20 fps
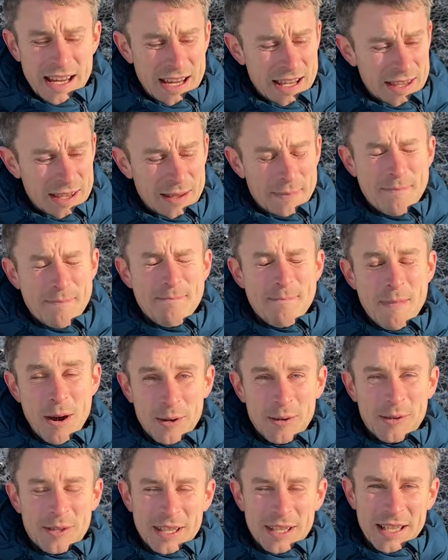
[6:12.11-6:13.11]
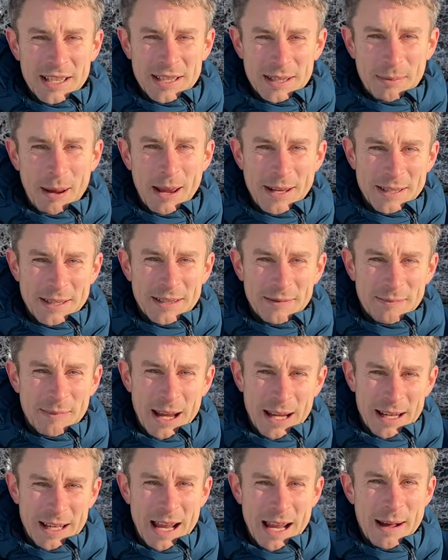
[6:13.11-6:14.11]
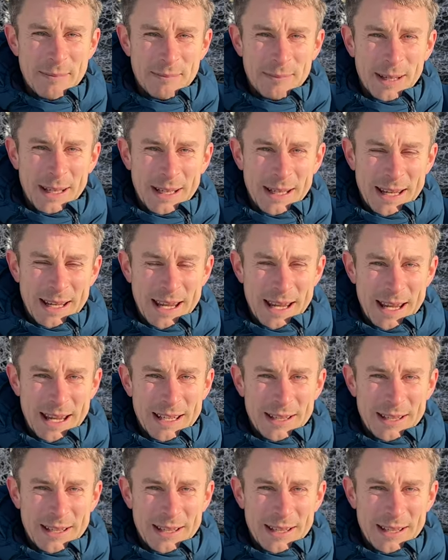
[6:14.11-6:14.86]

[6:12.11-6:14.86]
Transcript: the most expensive bit of camping kit